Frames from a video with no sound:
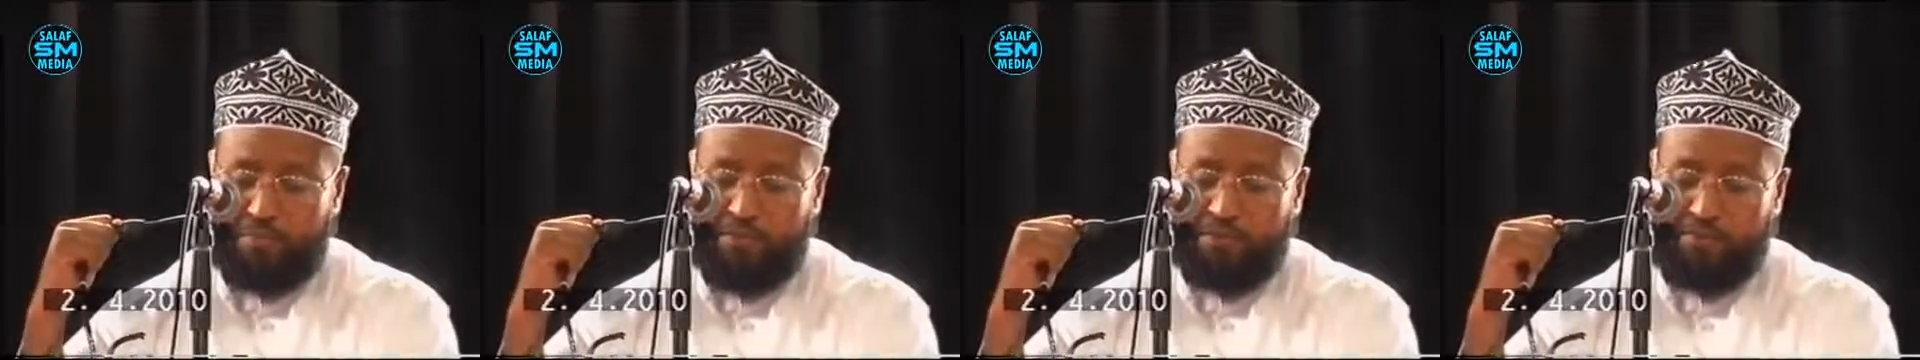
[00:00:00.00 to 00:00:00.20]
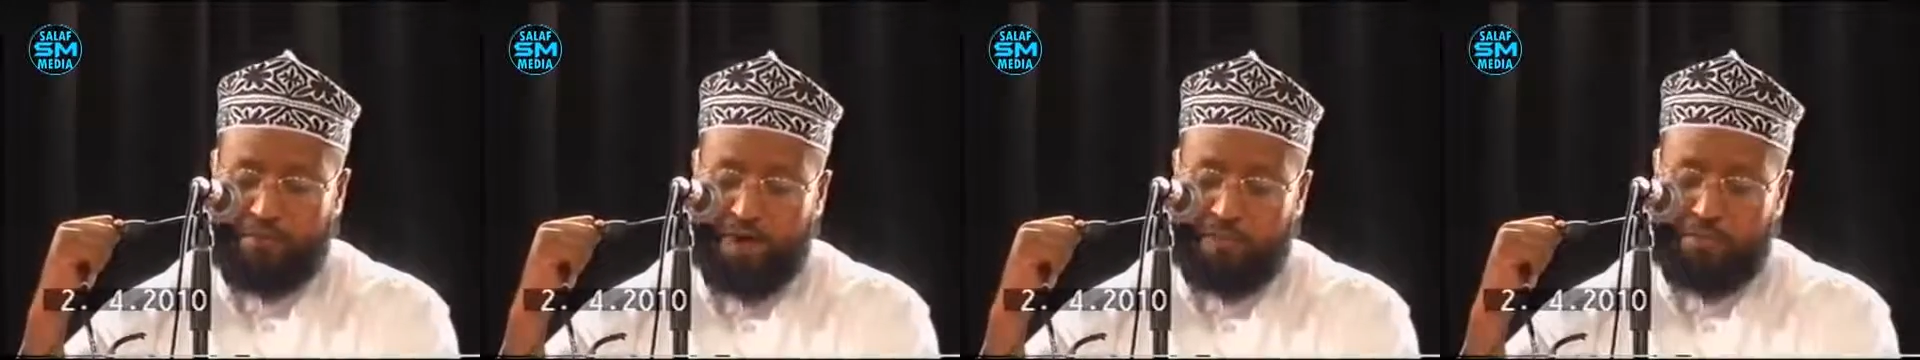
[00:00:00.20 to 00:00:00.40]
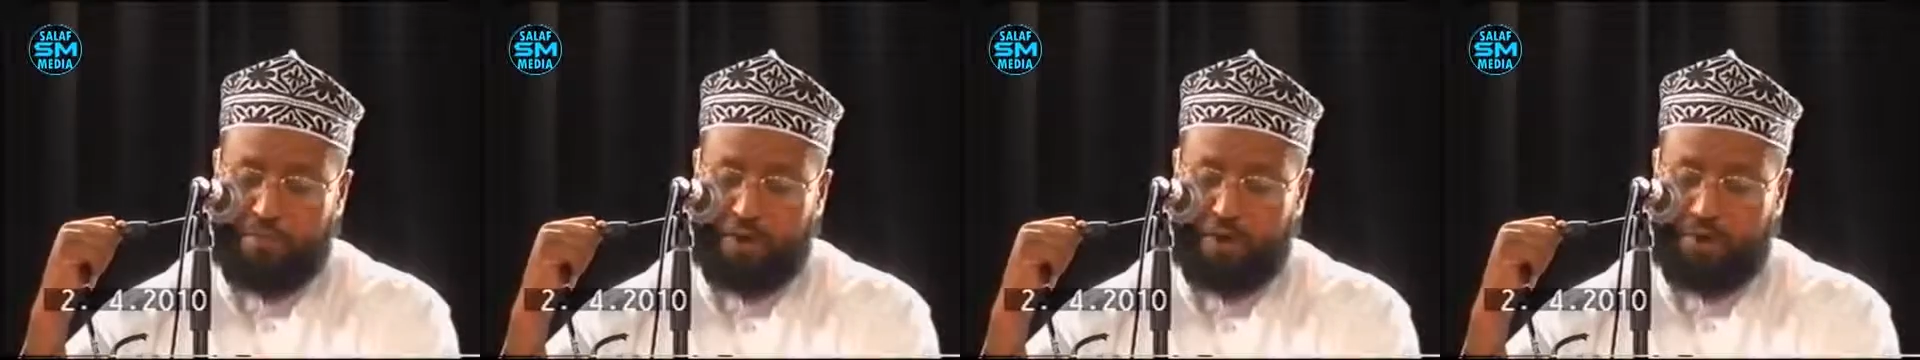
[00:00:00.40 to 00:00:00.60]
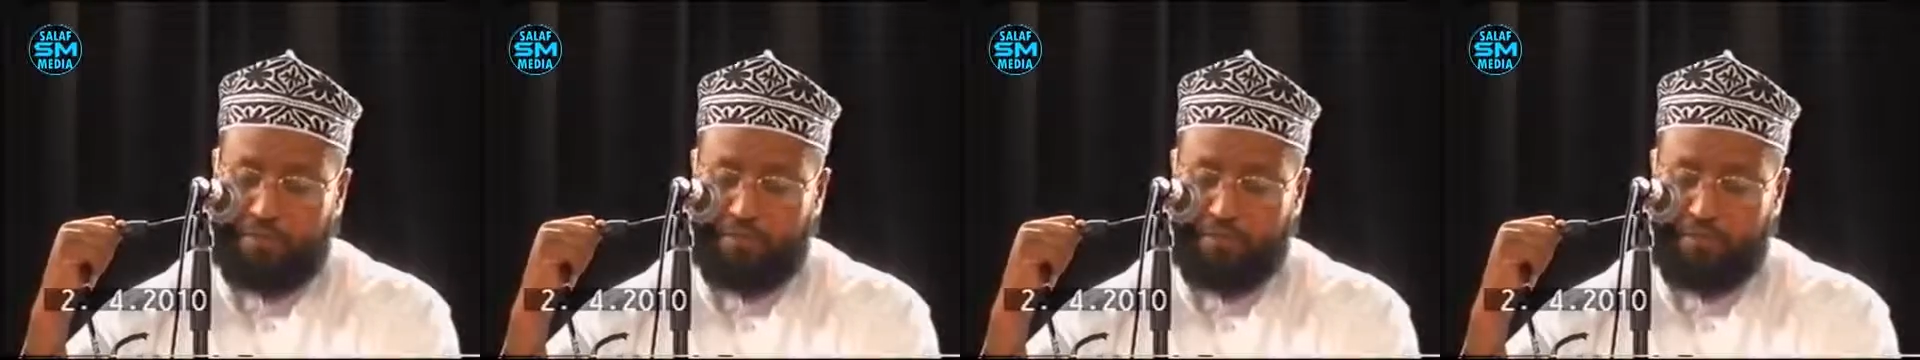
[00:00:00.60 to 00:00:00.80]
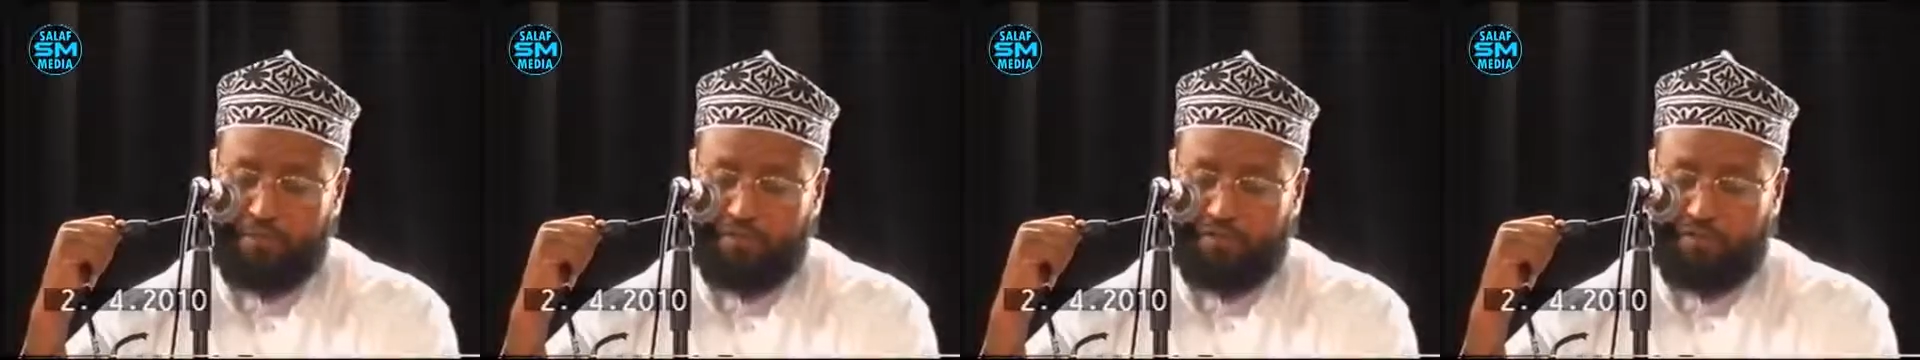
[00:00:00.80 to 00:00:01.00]
family
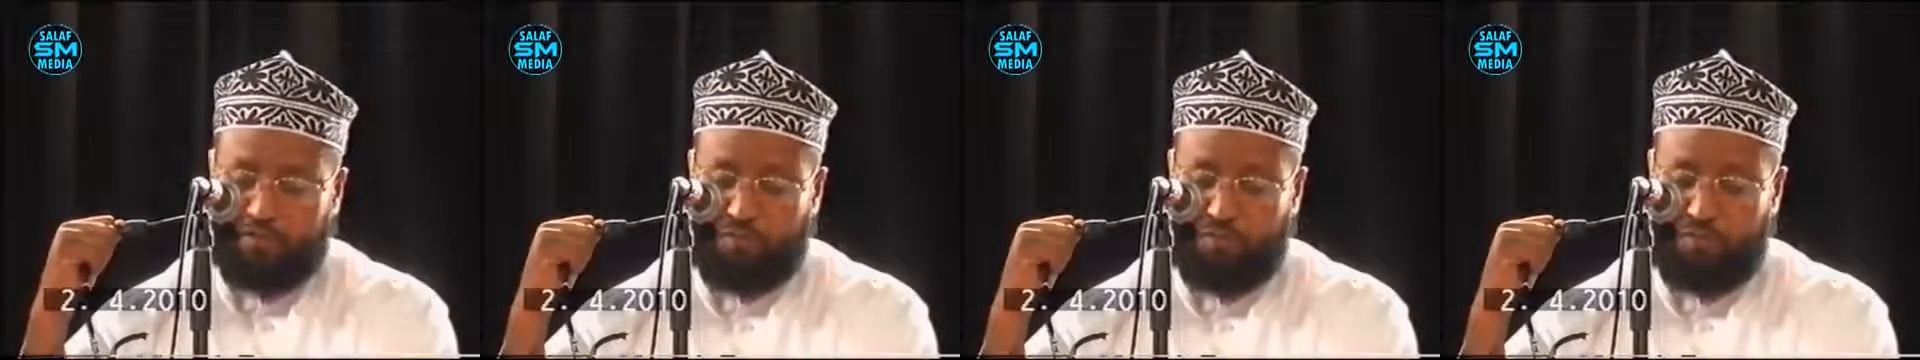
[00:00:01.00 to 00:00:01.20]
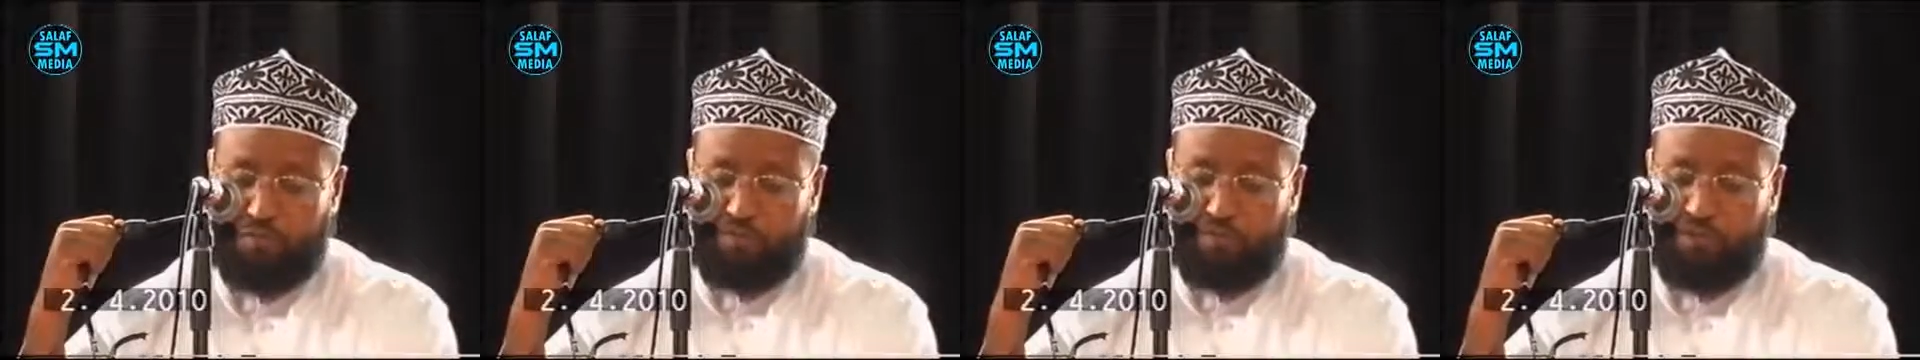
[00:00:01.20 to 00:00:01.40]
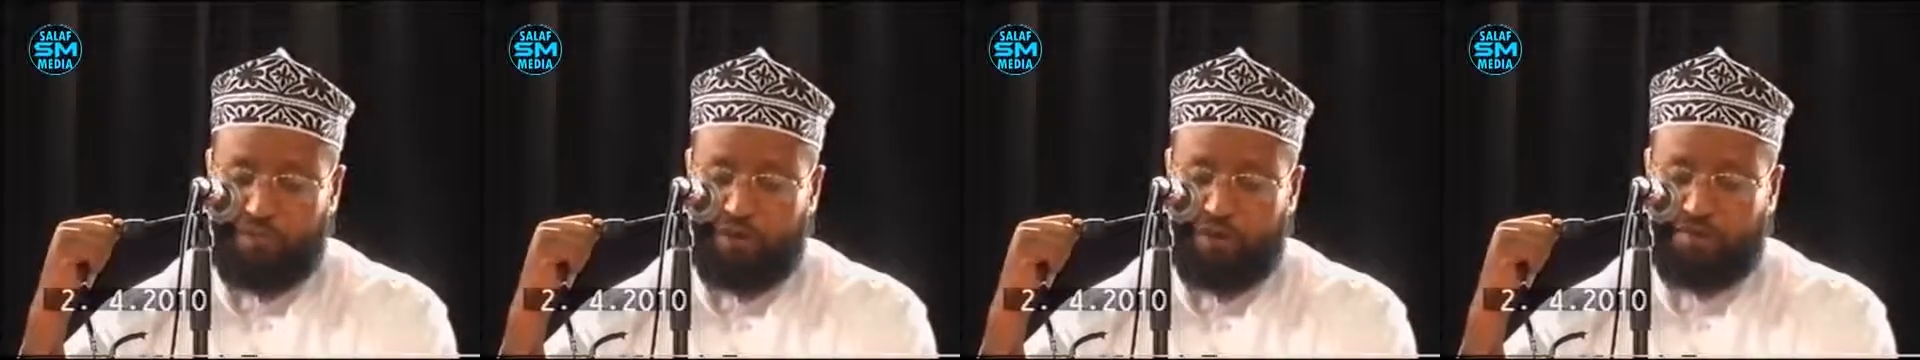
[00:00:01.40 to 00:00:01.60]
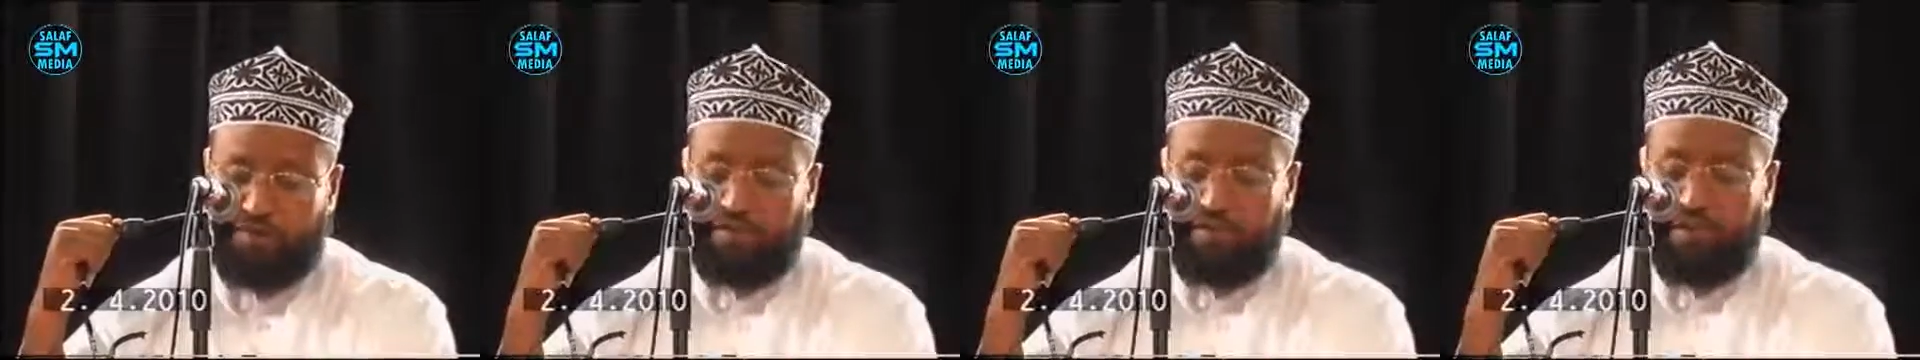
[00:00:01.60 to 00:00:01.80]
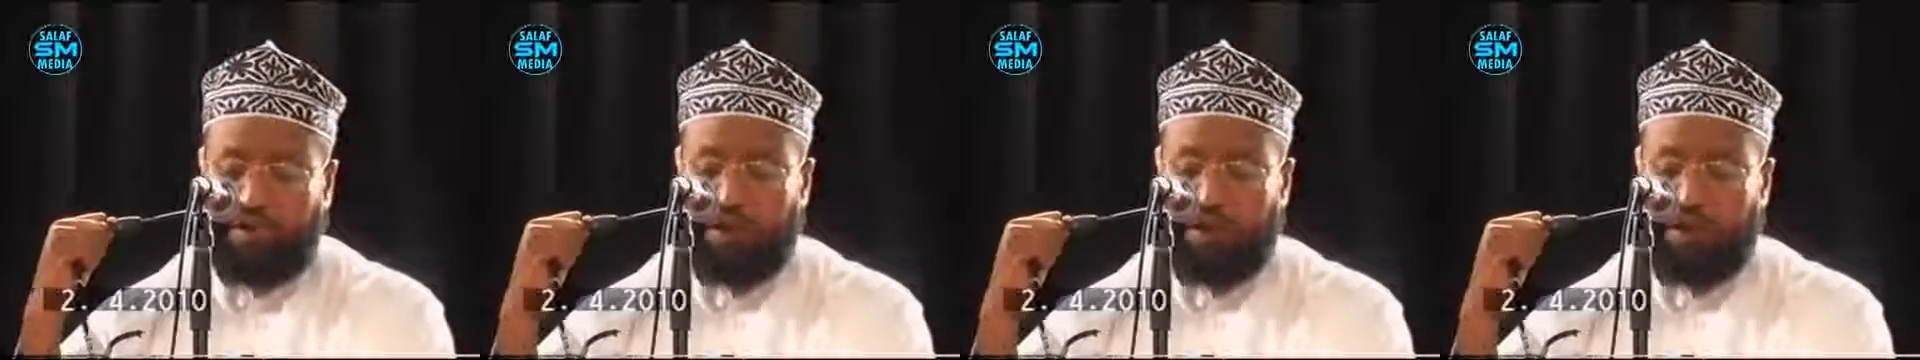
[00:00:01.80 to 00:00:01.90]
refused because of his